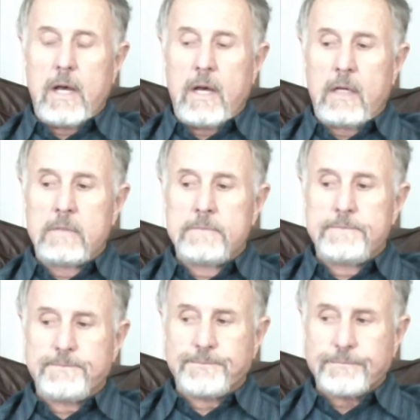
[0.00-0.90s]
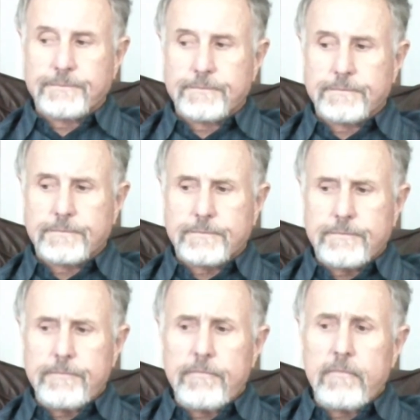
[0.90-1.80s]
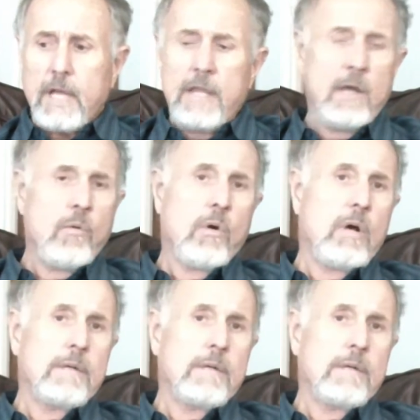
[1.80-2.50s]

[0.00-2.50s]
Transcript: And then we'll